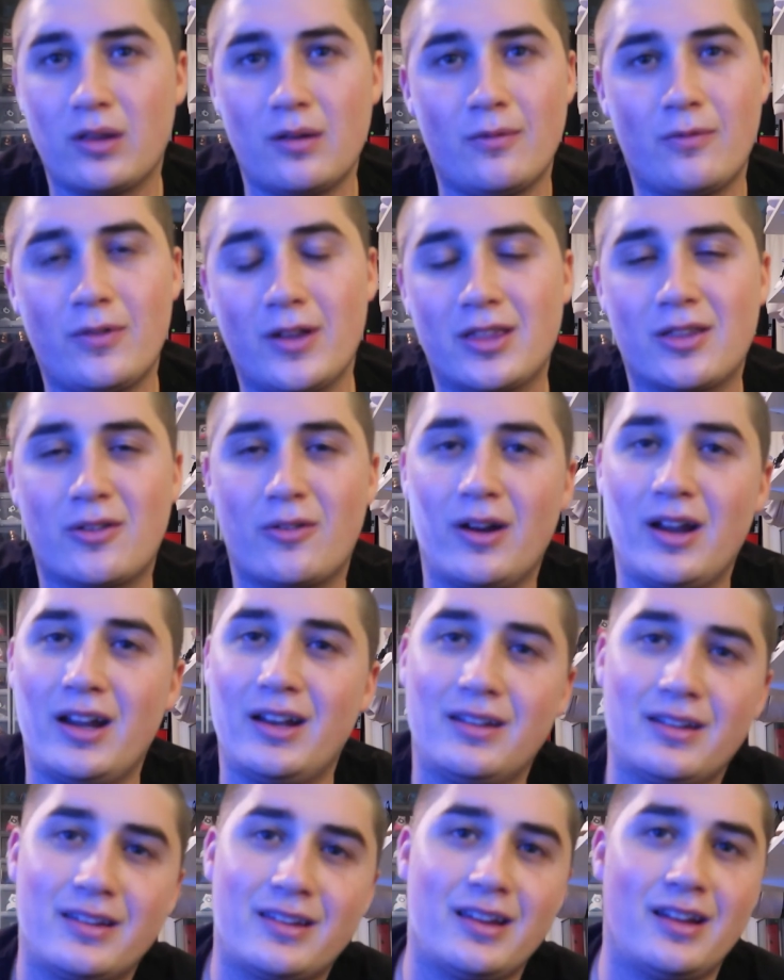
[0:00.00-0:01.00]
and 5th grade
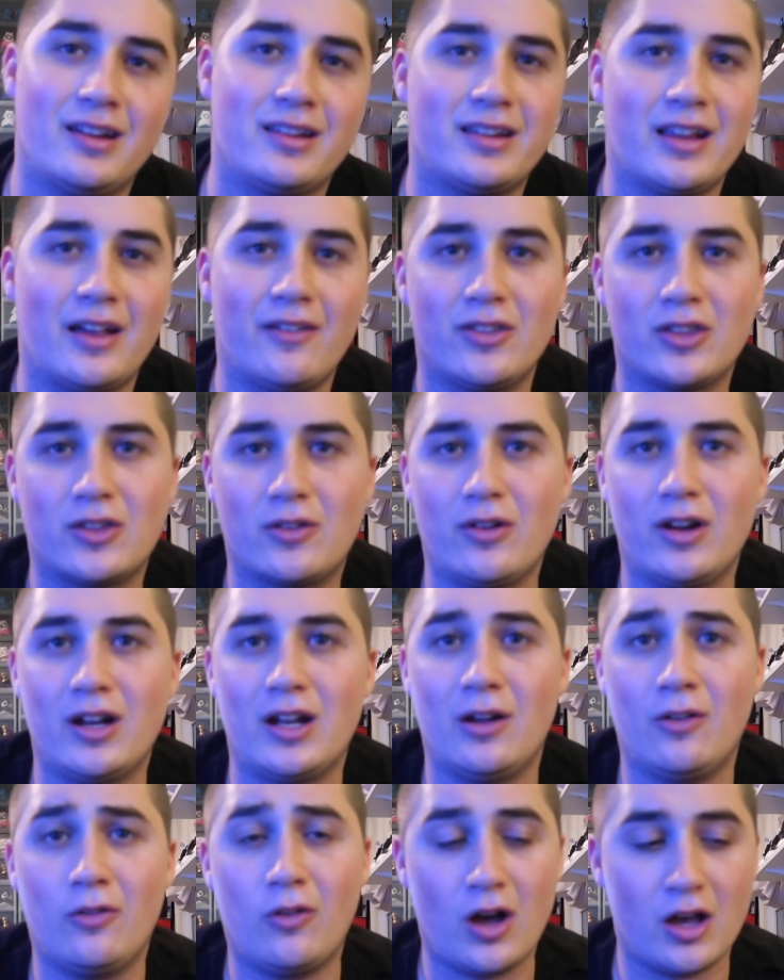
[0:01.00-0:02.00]
instead of 7th grade.
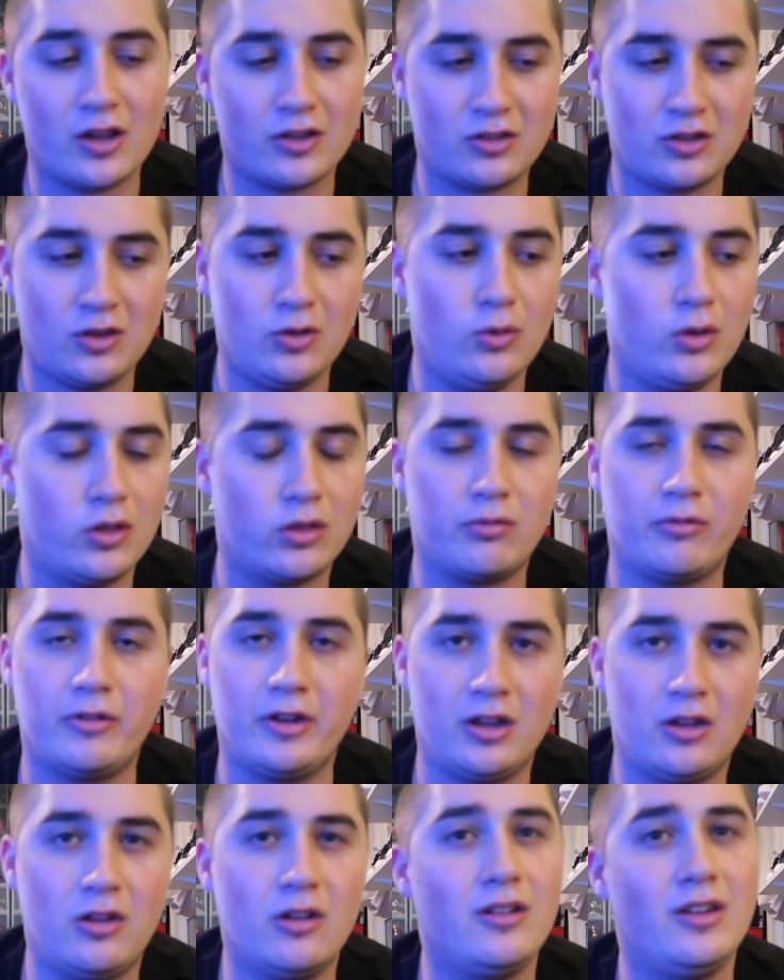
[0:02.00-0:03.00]
I lost 2 to
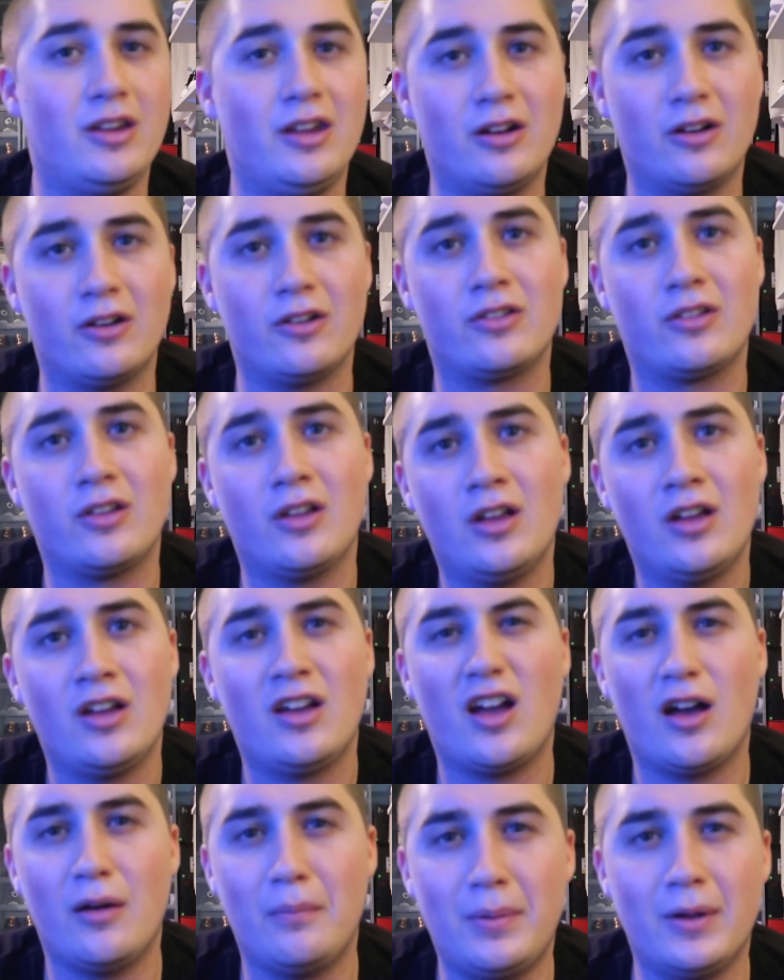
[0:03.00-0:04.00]
3 good years
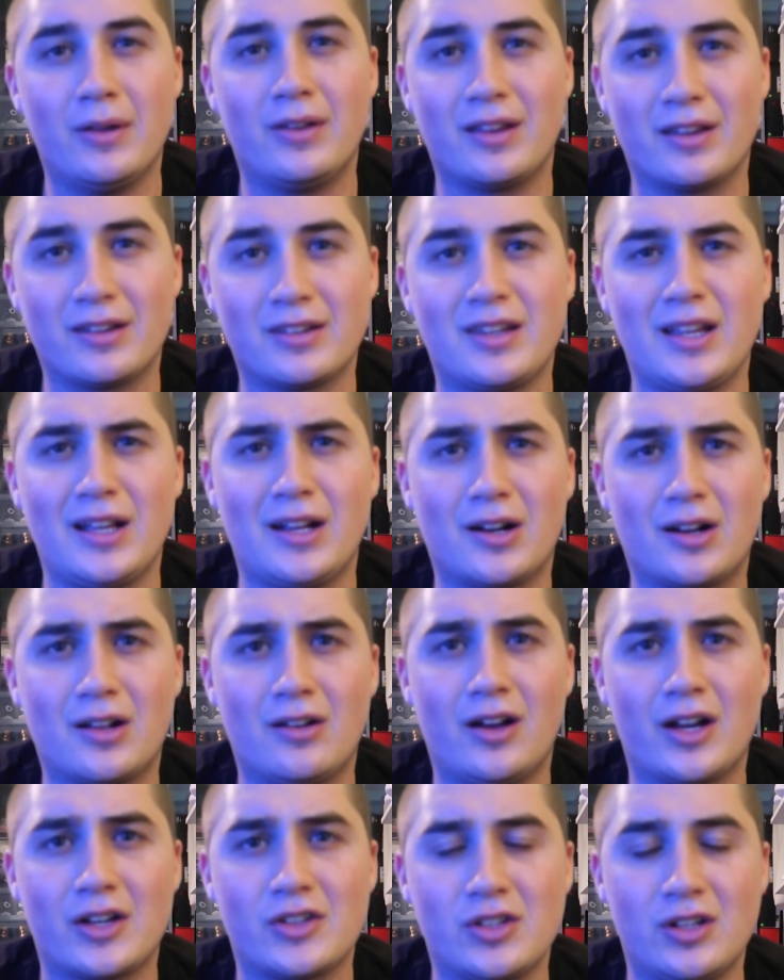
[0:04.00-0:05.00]
of building a sneaker
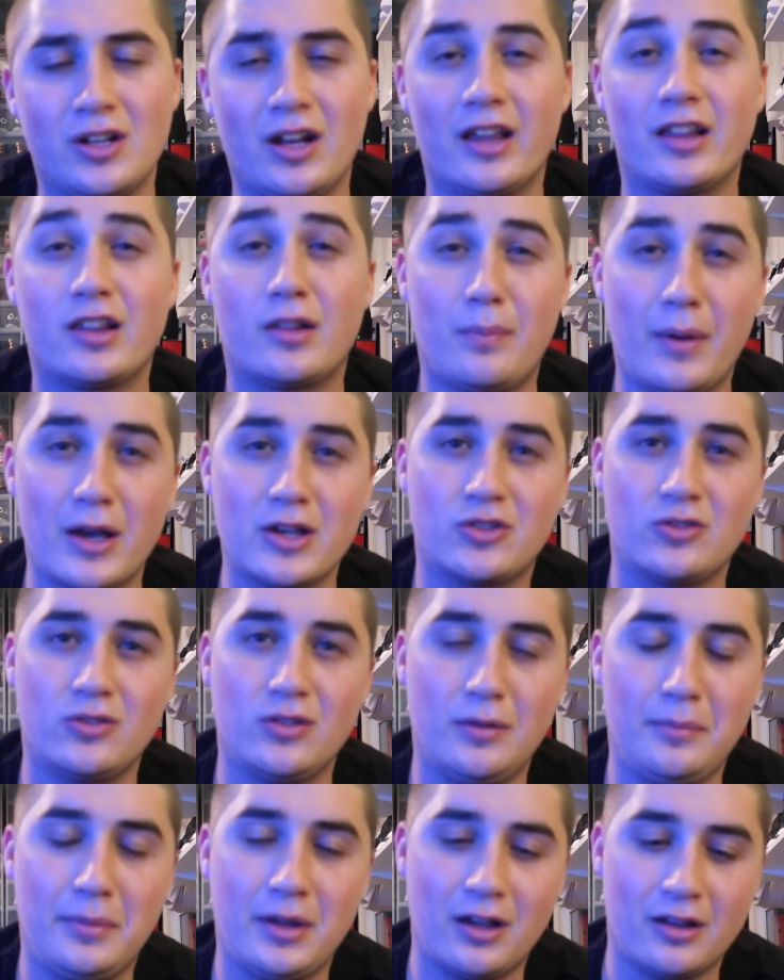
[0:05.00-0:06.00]
collection,
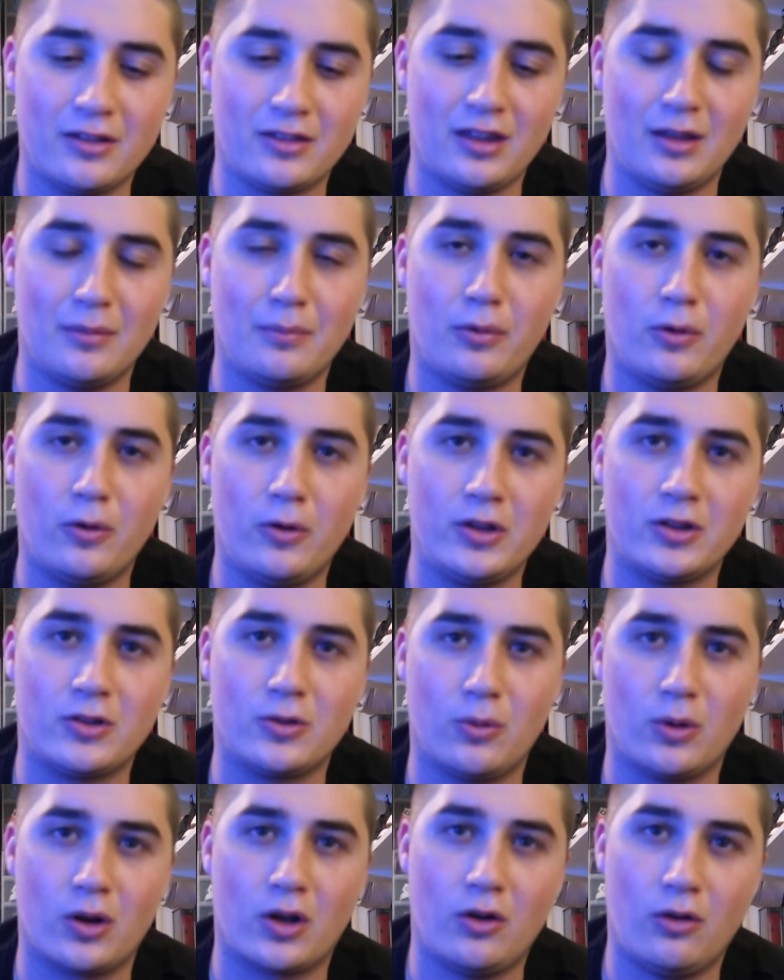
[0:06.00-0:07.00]
especially because the employee
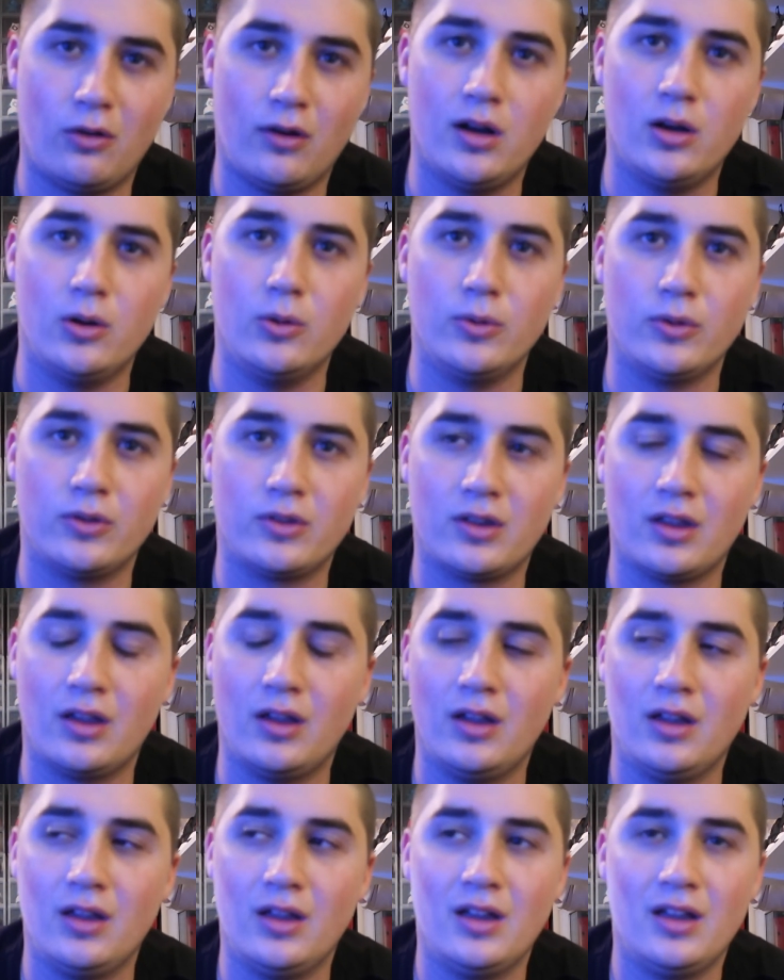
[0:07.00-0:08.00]
store closed
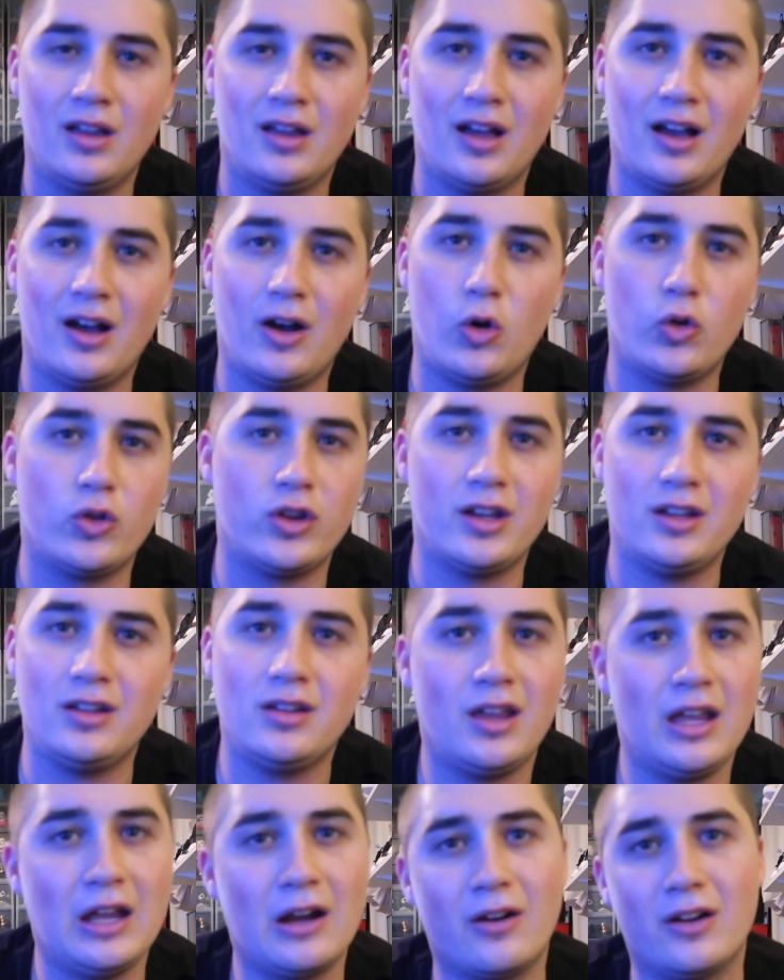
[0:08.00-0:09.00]
only a
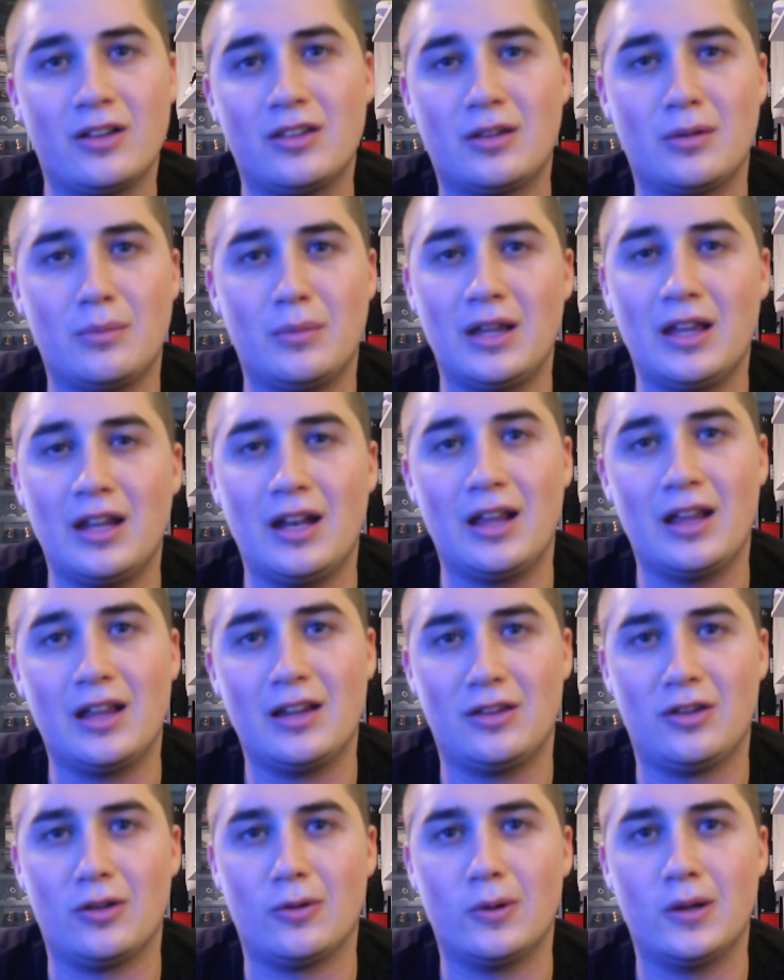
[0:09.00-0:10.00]
year into me getting
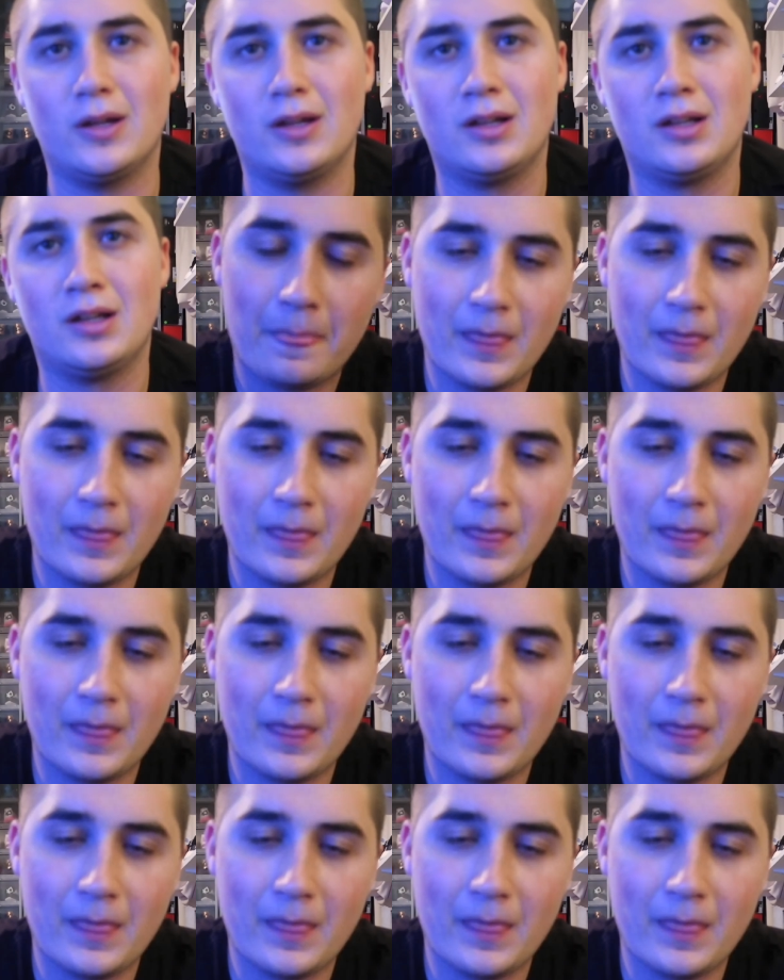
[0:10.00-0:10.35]
into it.